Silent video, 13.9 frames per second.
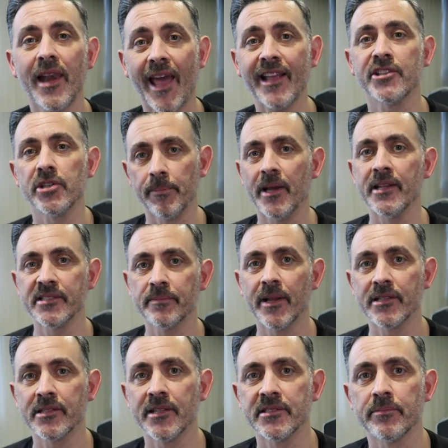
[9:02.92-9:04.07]
a lecture-based
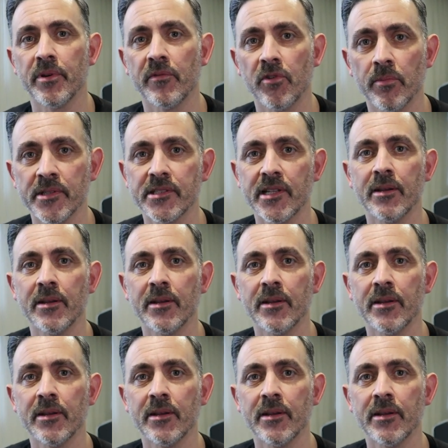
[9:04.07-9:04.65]
mentalism performance.